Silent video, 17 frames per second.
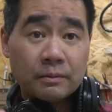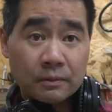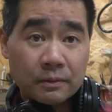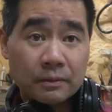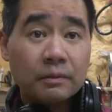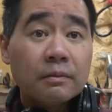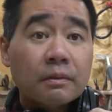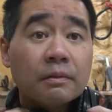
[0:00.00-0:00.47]

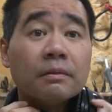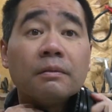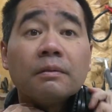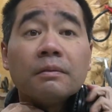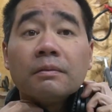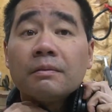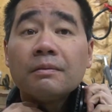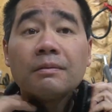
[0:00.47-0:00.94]

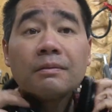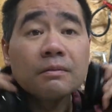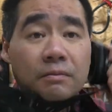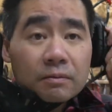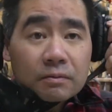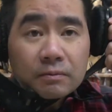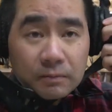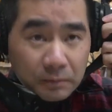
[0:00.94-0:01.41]

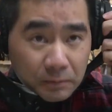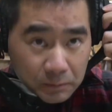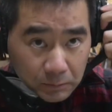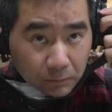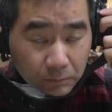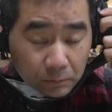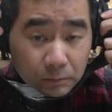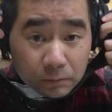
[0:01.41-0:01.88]

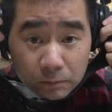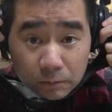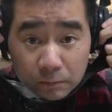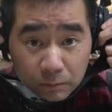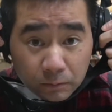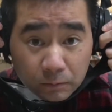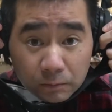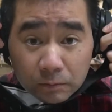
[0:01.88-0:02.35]

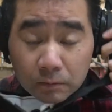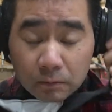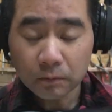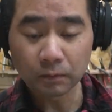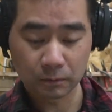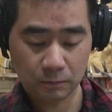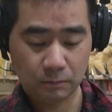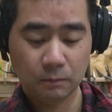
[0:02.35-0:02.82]

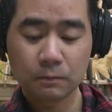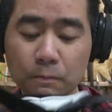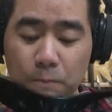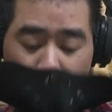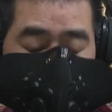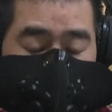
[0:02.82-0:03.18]
No one is speaking in this clip.